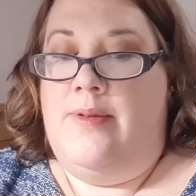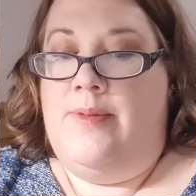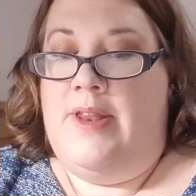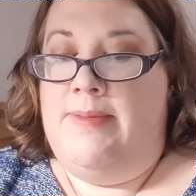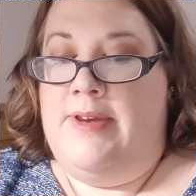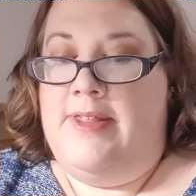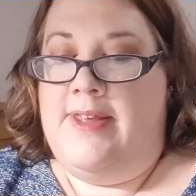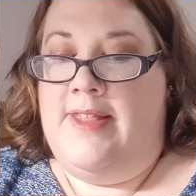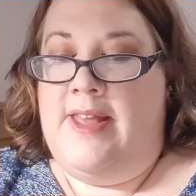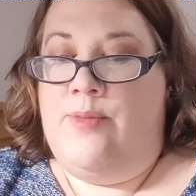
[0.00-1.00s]
Let me just
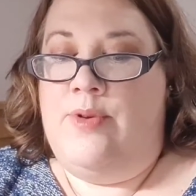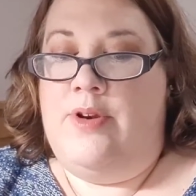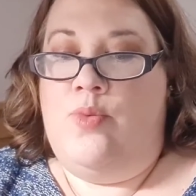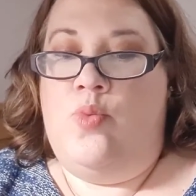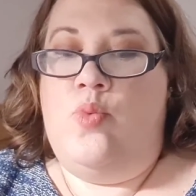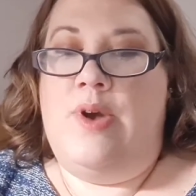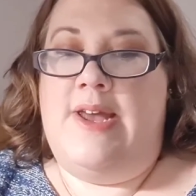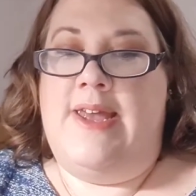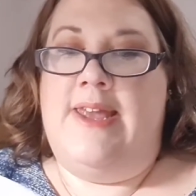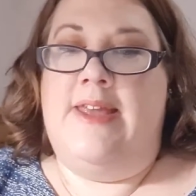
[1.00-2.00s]
get that one
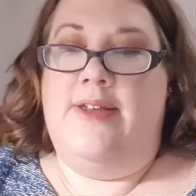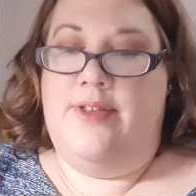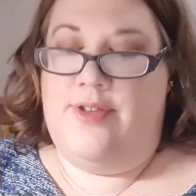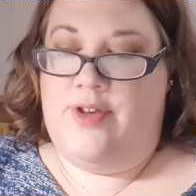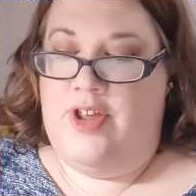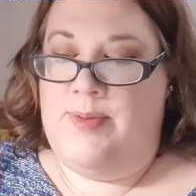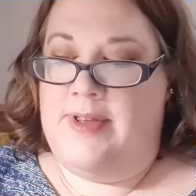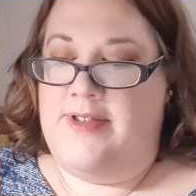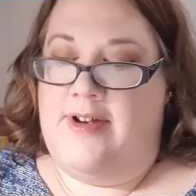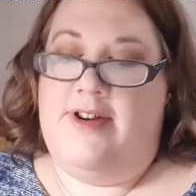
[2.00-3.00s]
away. Excuse me as
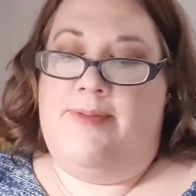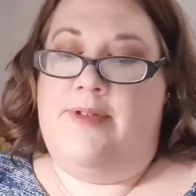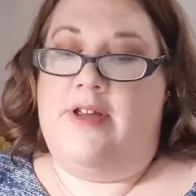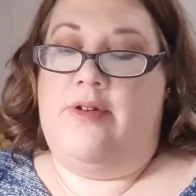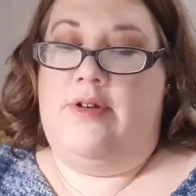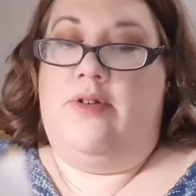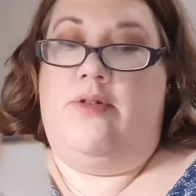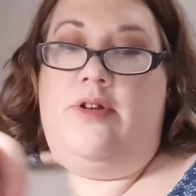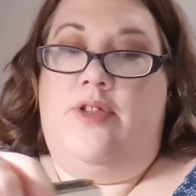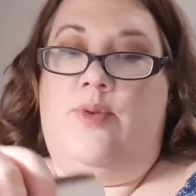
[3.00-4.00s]
I tidy up as I go
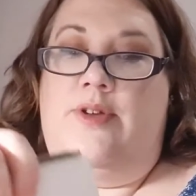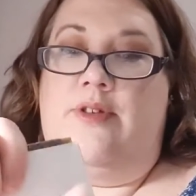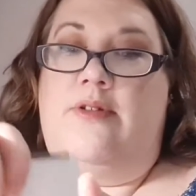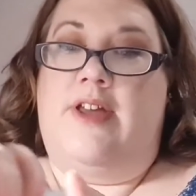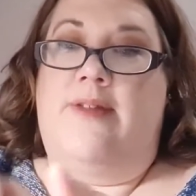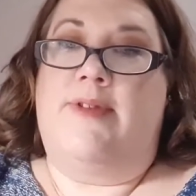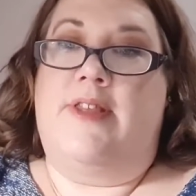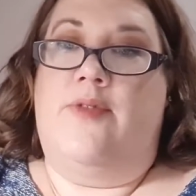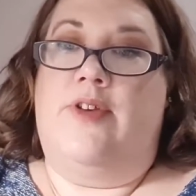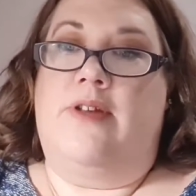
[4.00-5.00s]
along, otherwise I'll get
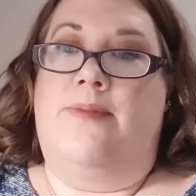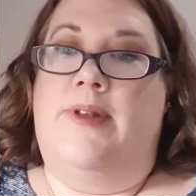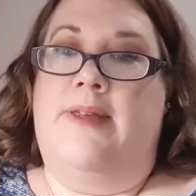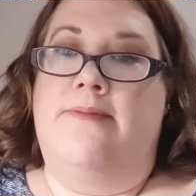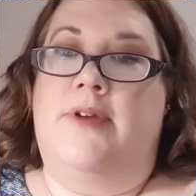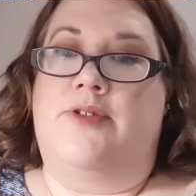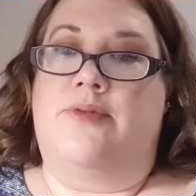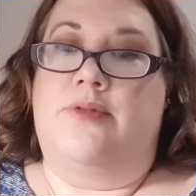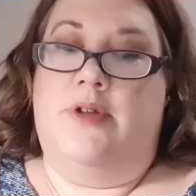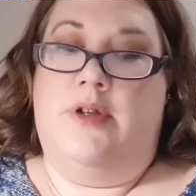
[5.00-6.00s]
myself in a complete
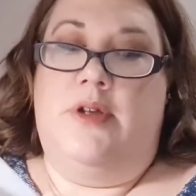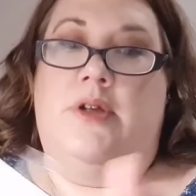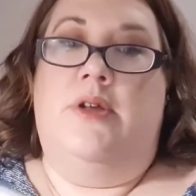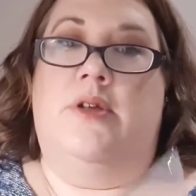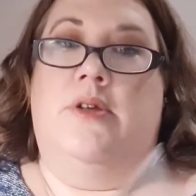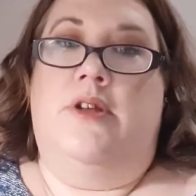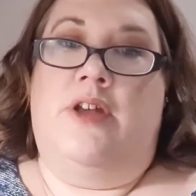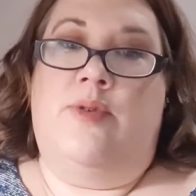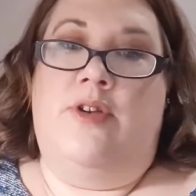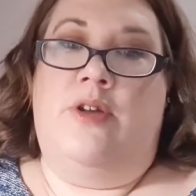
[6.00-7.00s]
muddle. I
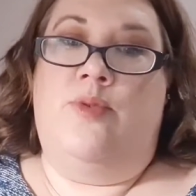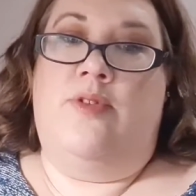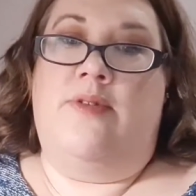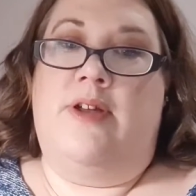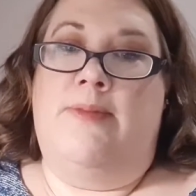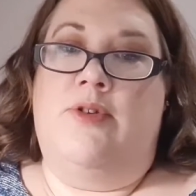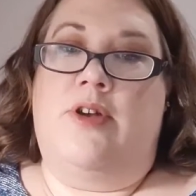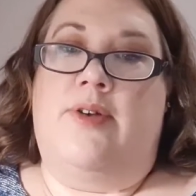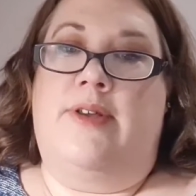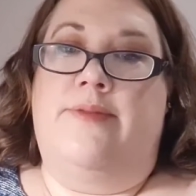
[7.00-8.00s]
won't know whether I'm coming or
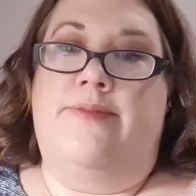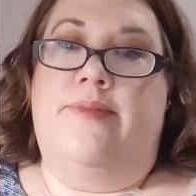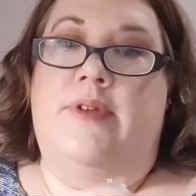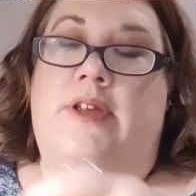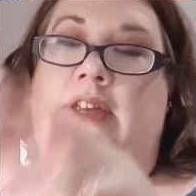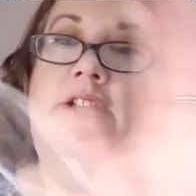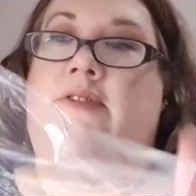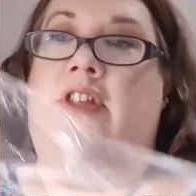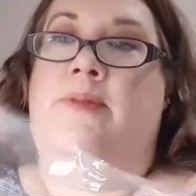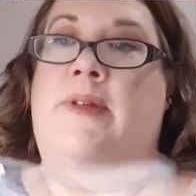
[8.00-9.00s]
going. Actually,
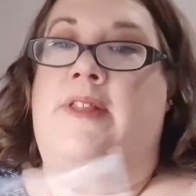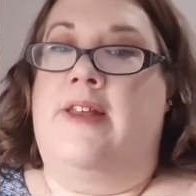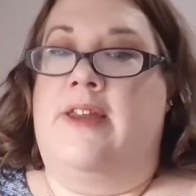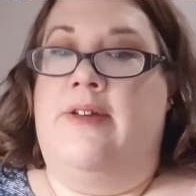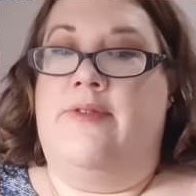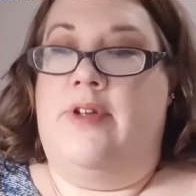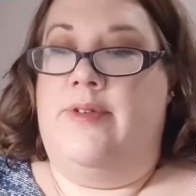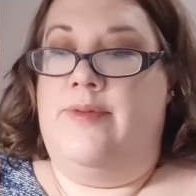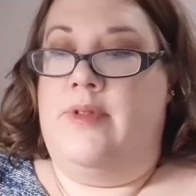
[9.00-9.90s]
I'll just split that now, haven't I?